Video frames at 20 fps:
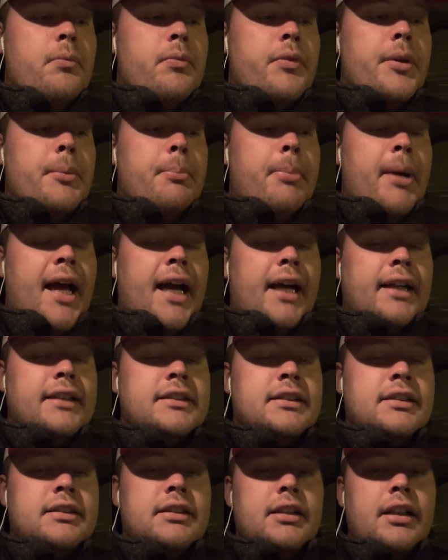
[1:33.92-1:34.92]
the
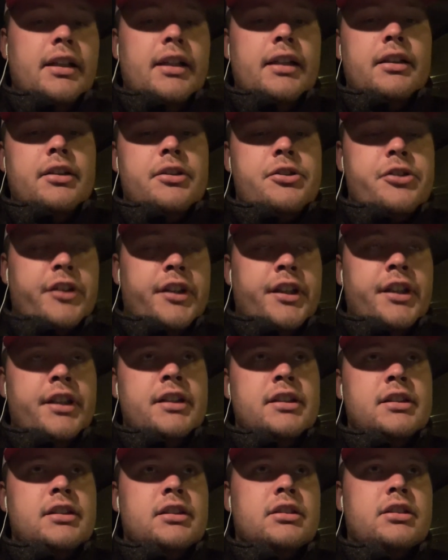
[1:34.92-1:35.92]
pacts and the
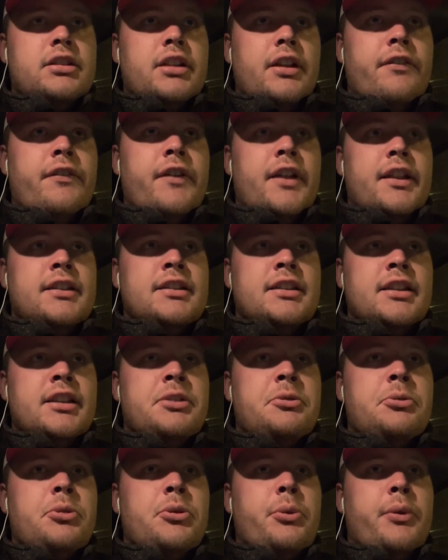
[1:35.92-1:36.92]
treaties and stuff that
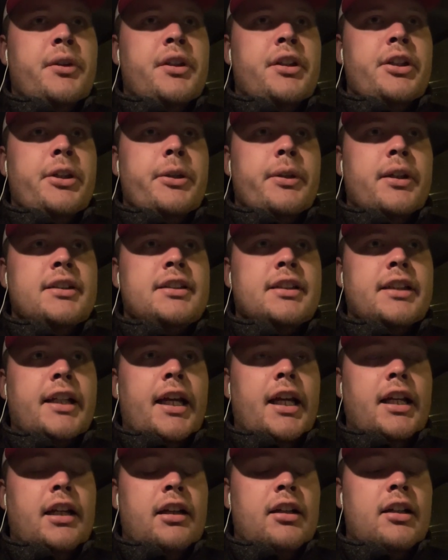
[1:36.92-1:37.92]
exist between the U.S. and
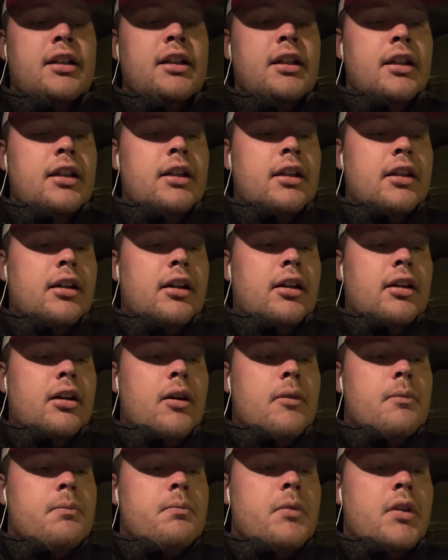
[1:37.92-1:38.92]
Canada,
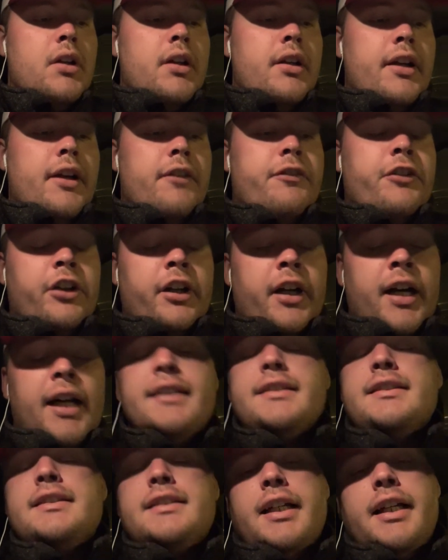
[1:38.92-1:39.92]
if you're
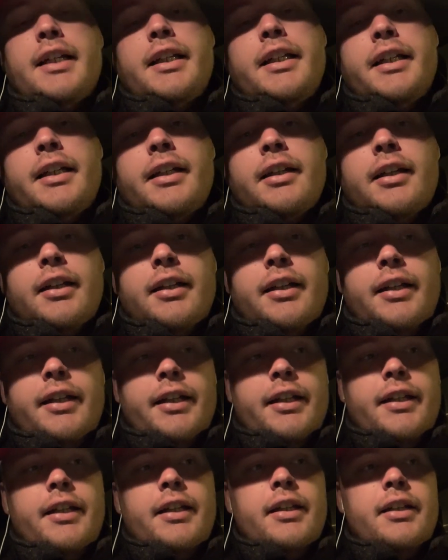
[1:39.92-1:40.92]
not staying
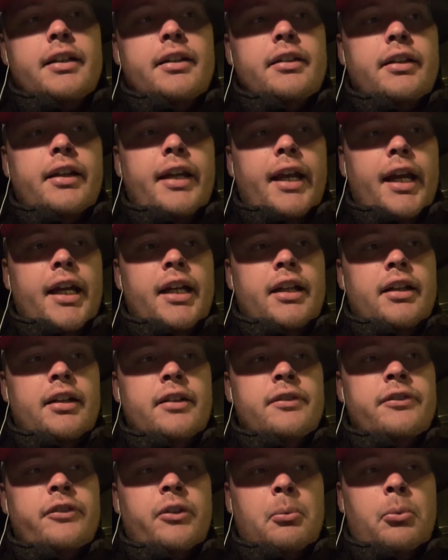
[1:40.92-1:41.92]
in
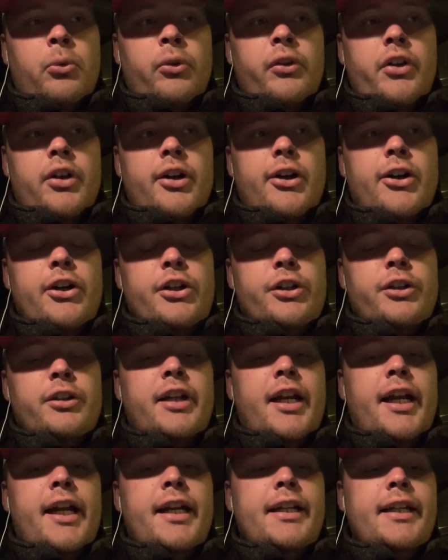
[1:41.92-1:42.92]
Canada for more than
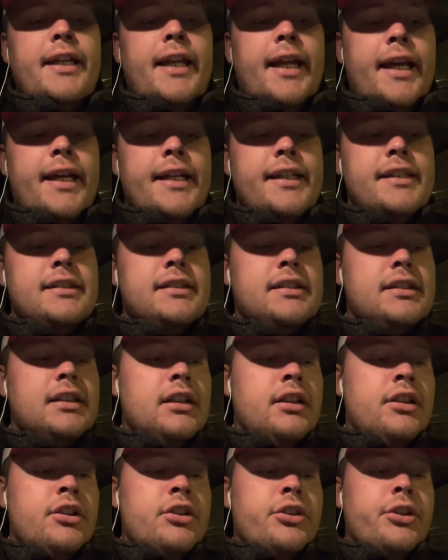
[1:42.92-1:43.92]
180 days,
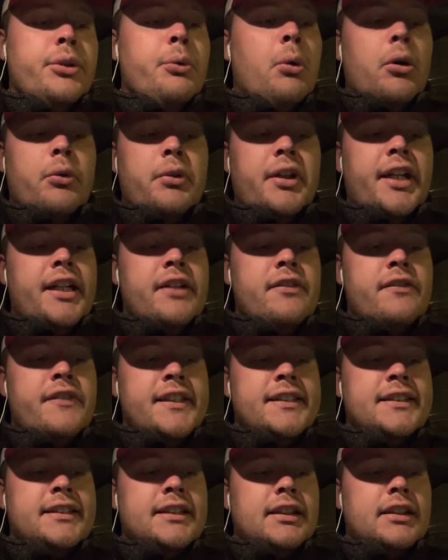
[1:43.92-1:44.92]
you won't need a
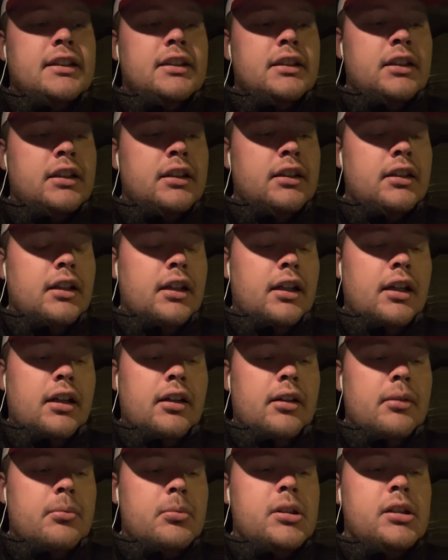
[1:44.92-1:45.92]
visa.
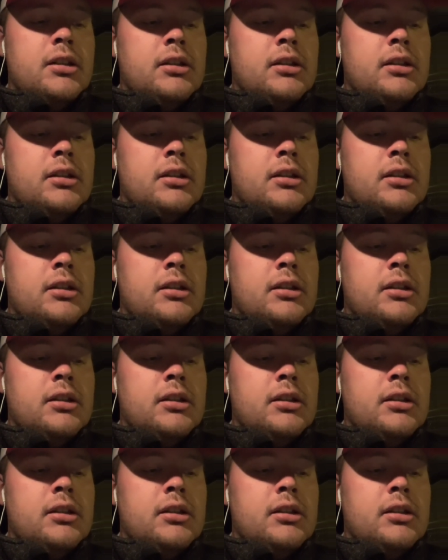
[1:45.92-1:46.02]
So